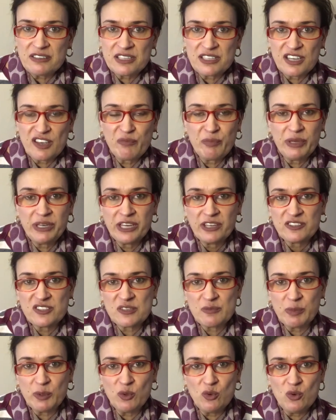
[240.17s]
that have been
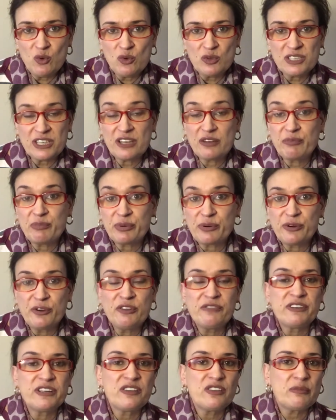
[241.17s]
explored and
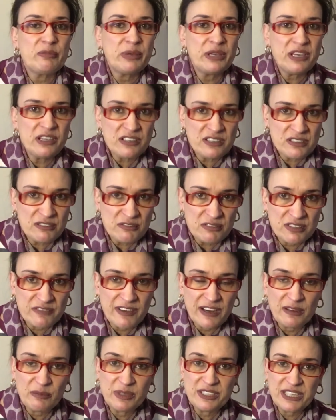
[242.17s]
proven in the personal
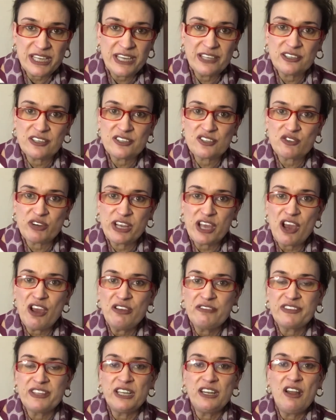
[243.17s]
development industry
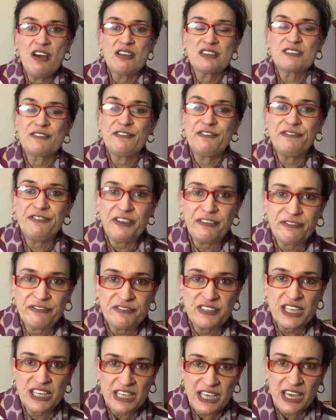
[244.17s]
over the last
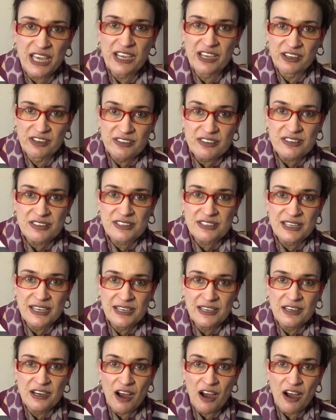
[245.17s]
50 years.